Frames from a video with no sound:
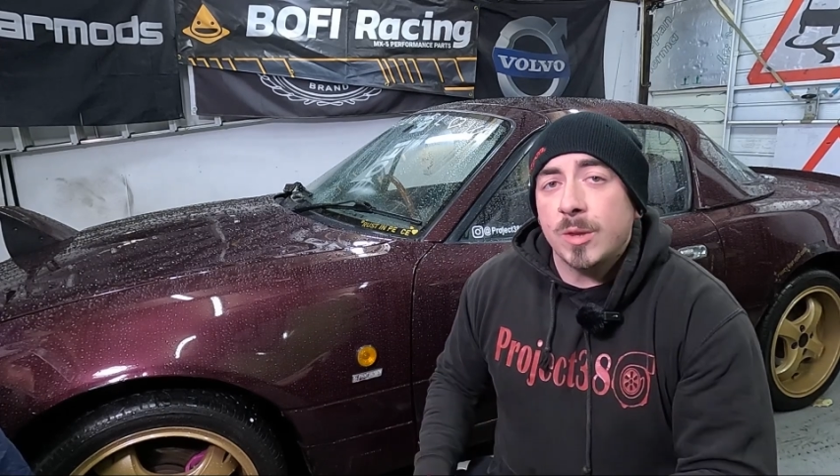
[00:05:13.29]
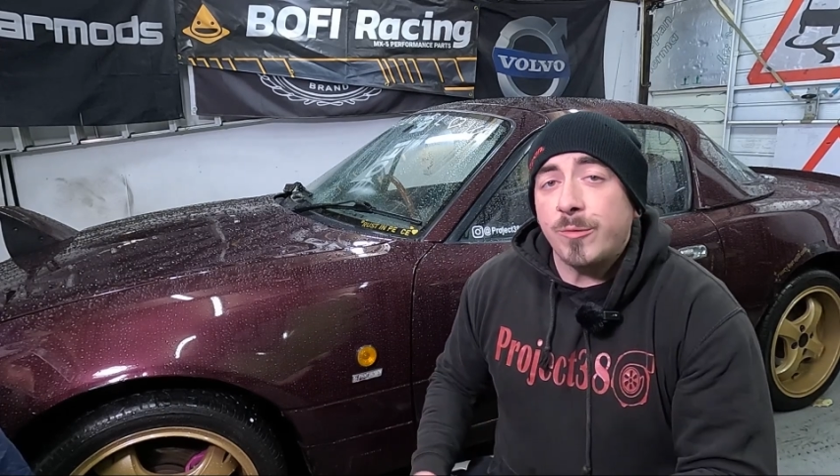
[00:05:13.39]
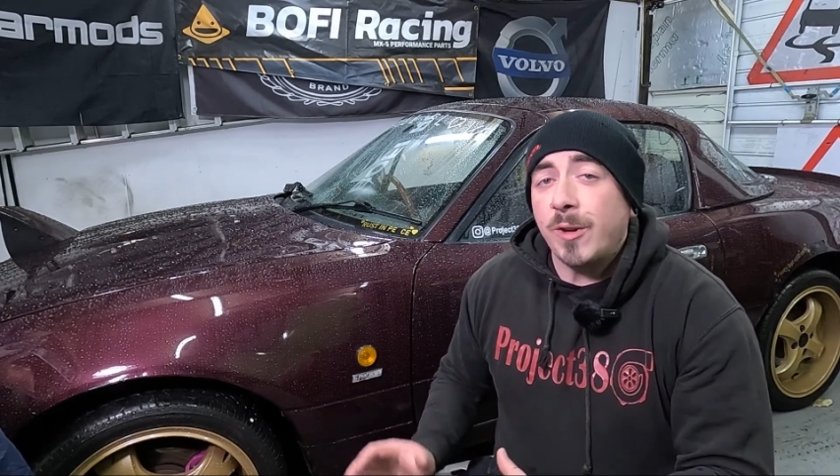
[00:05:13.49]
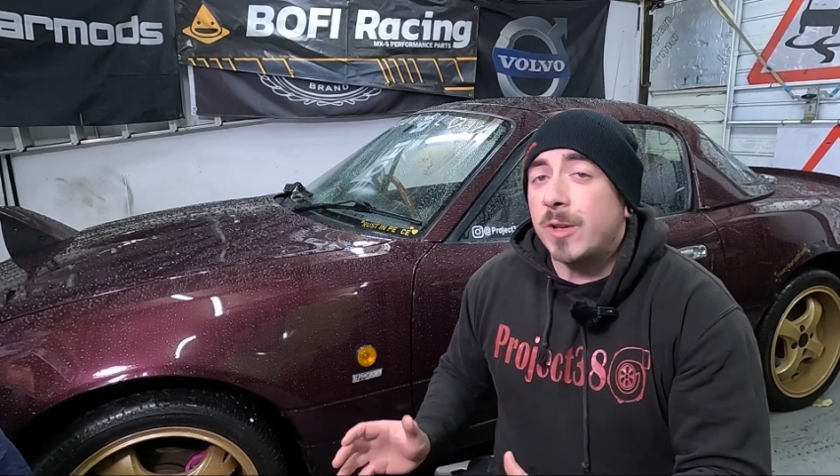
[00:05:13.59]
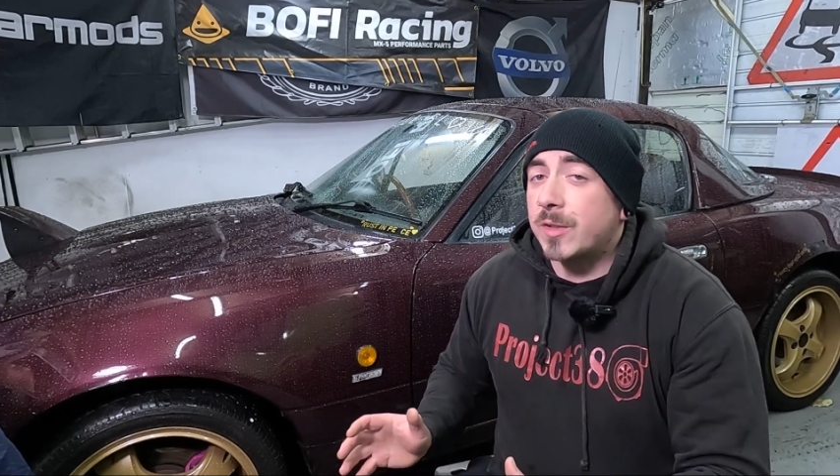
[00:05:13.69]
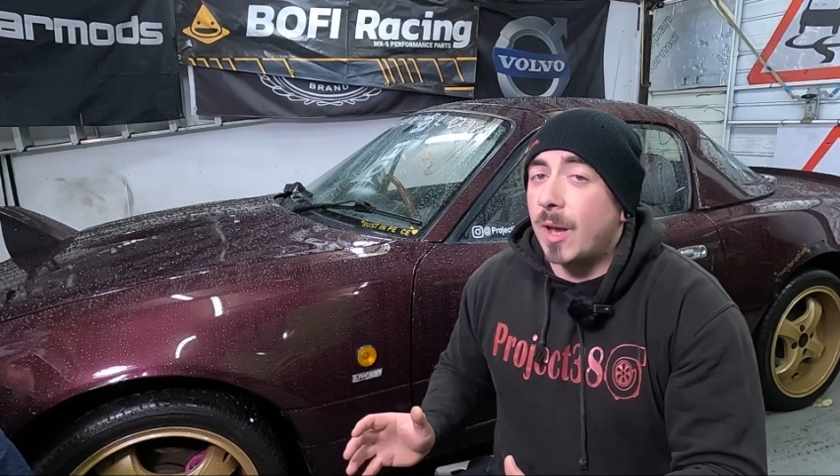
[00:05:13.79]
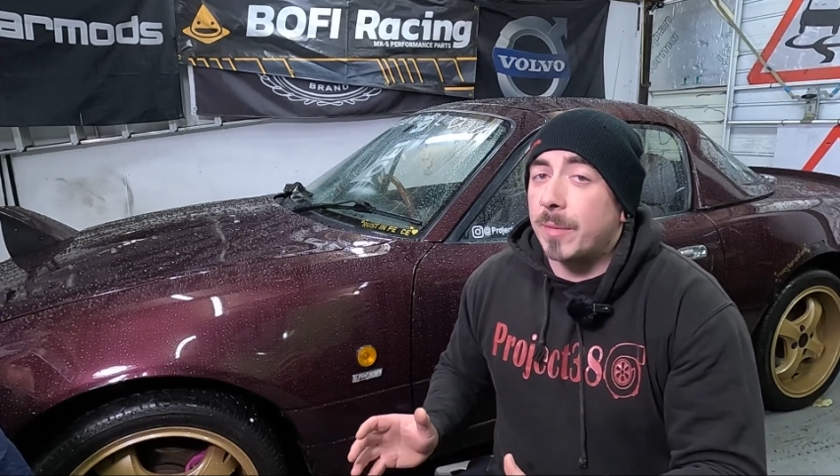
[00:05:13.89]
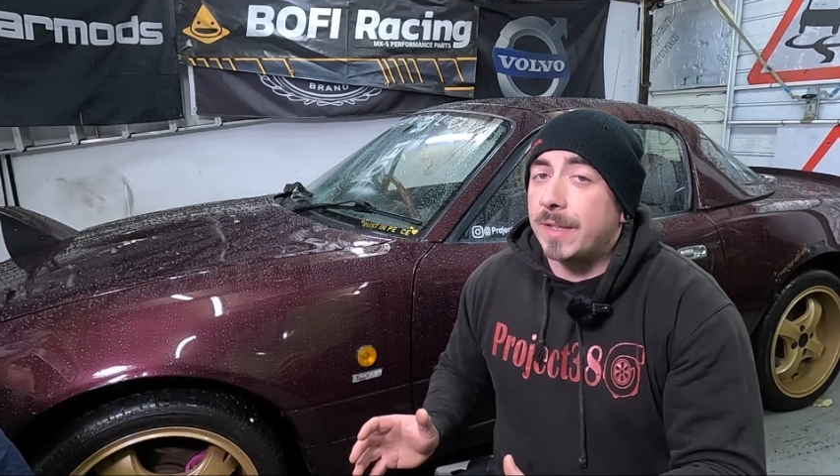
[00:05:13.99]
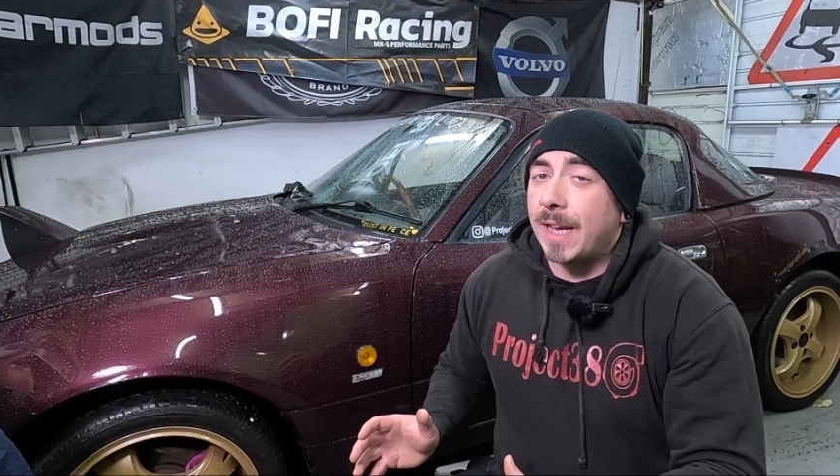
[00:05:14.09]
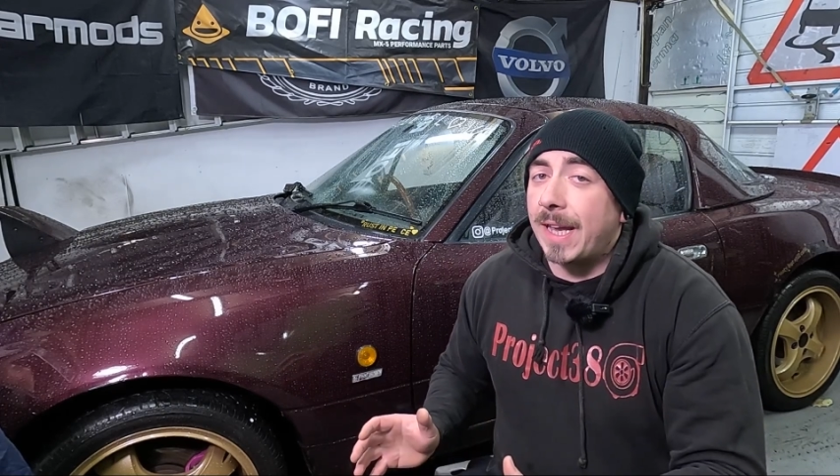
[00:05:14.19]
The first
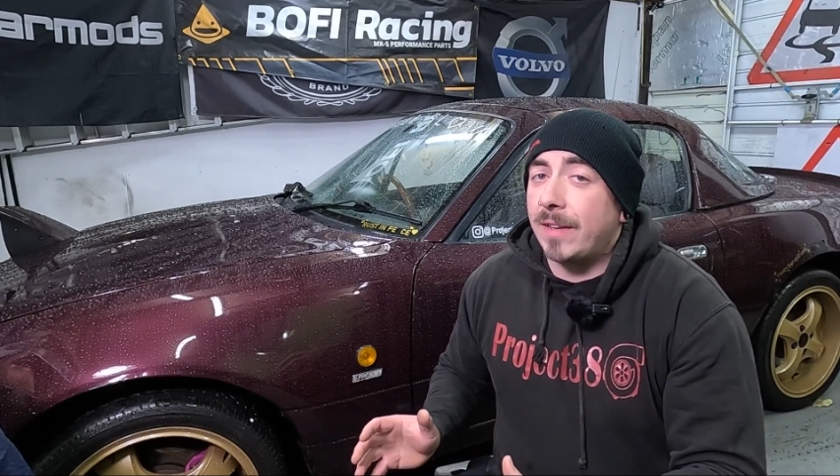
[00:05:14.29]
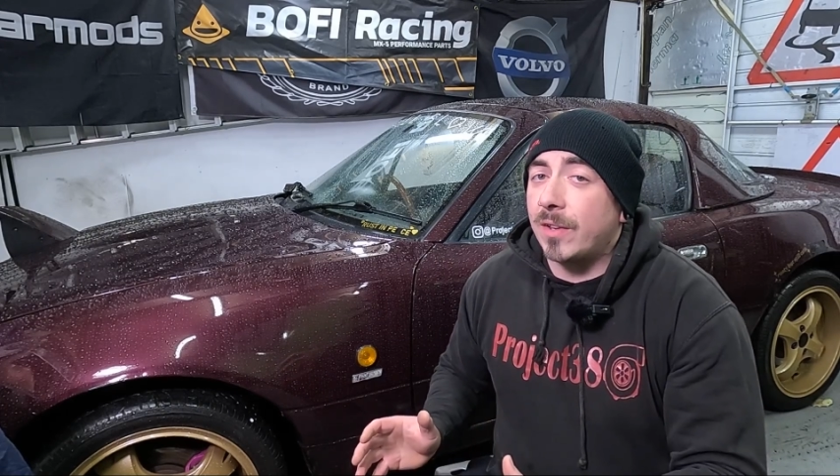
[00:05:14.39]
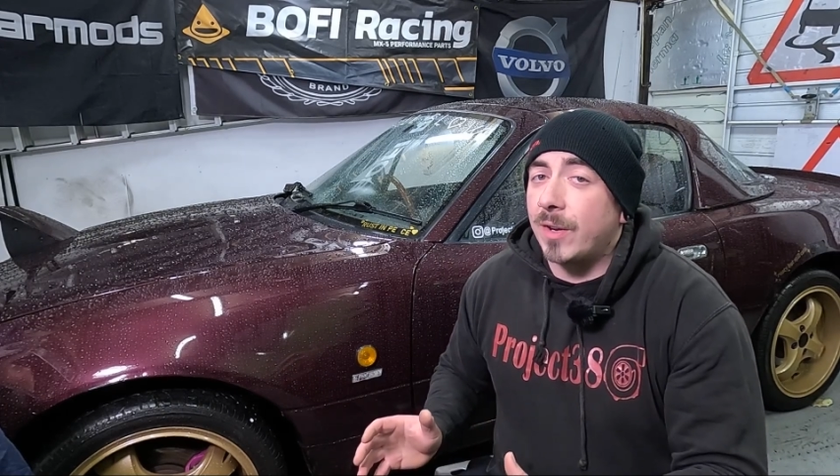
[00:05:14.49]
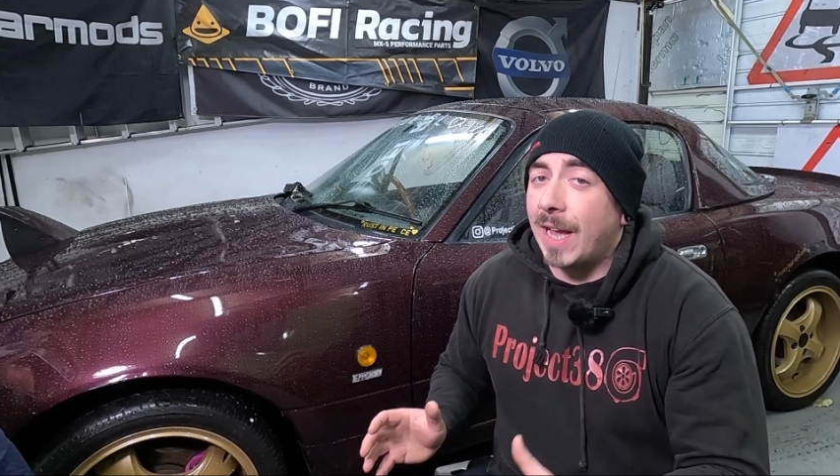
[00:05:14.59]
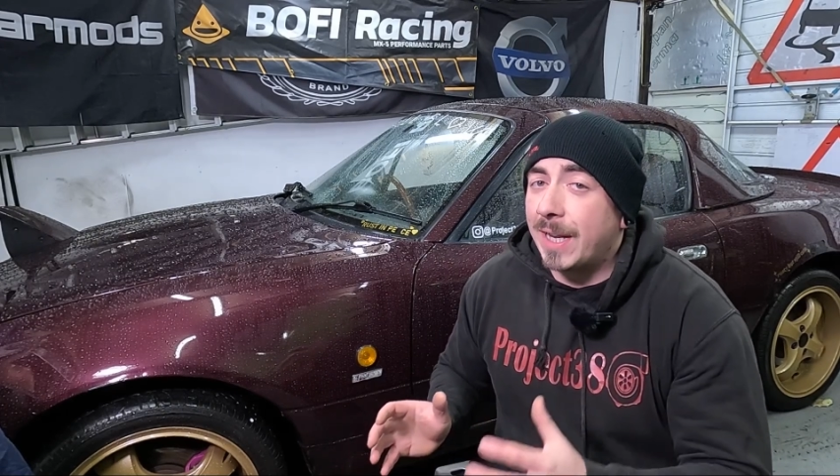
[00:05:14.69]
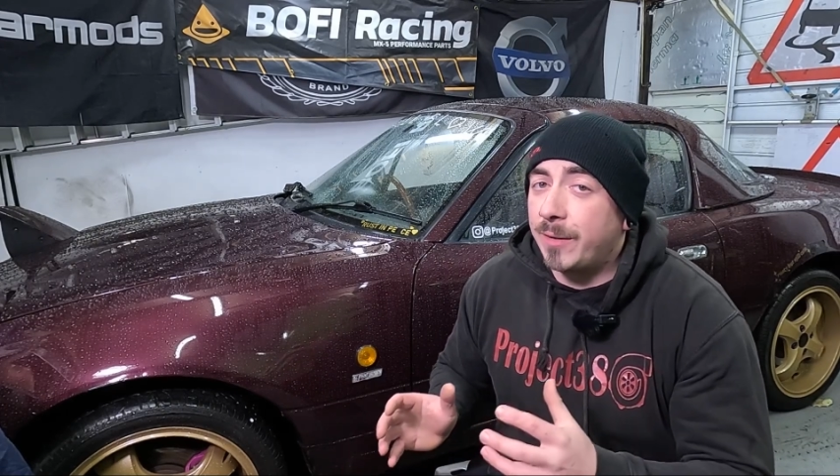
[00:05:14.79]
couple of days I had